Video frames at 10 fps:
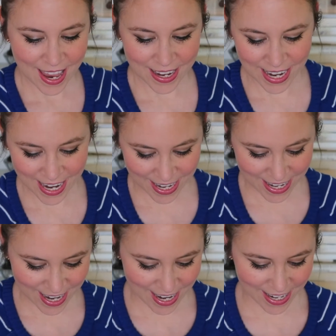And
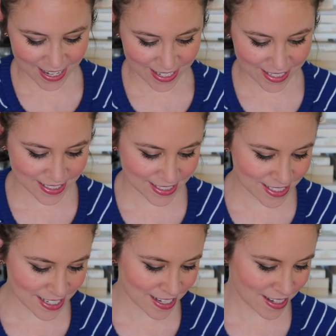it
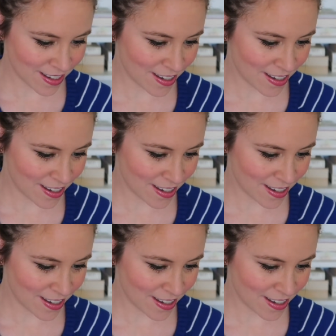is,